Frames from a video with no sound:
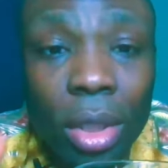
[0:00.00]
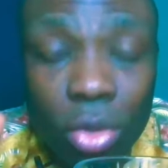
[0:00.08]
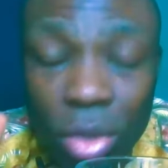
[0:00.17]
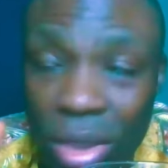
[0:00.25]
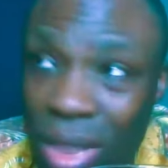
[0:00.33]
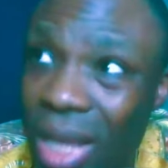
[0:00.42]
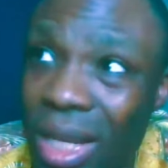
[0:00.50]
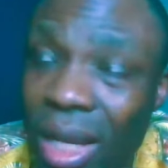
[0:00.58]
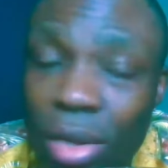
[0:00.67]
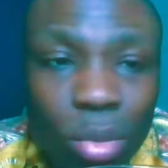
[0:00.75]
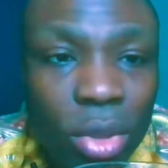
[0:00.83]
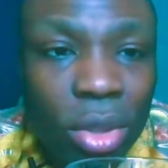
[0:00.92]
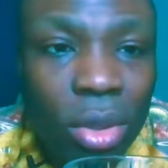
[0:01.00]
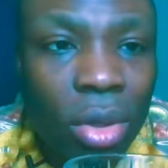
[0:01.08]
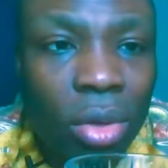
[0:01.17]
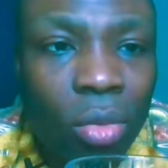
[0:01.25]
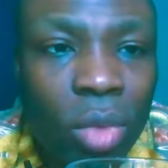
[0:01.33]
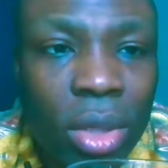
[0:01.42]
So it's either you put it on
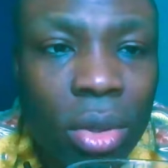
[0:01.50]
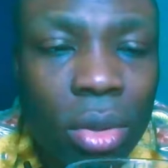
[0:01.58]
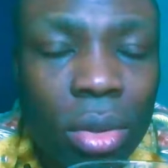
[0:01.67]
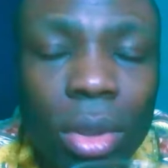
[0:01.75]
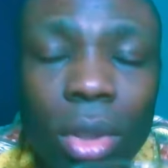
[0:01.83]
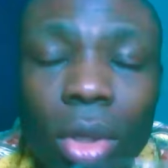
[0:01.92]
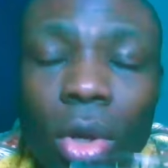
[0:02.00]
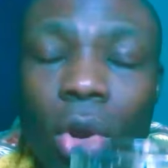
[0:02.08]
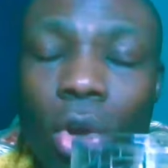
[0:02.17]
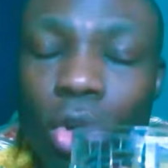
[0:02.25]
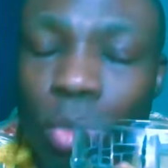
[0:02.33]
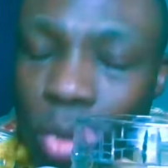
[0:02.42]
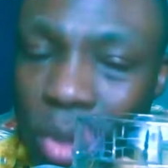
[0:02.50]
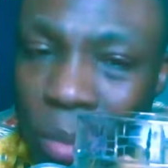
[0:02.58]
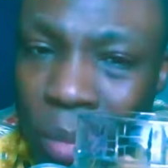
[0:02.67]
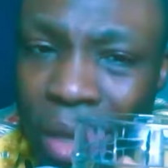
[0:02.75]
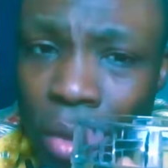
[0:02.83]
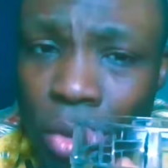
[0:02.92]
your window, or you put
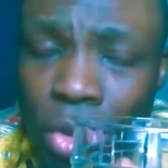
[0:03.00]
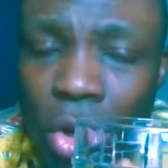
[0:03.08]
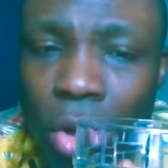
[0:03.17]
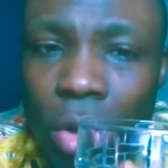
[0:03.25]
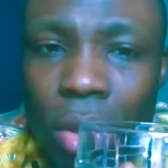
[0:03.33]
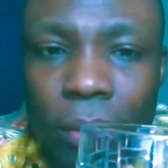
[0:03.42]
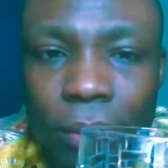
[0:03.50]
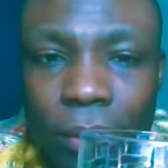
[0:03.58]
it by your door,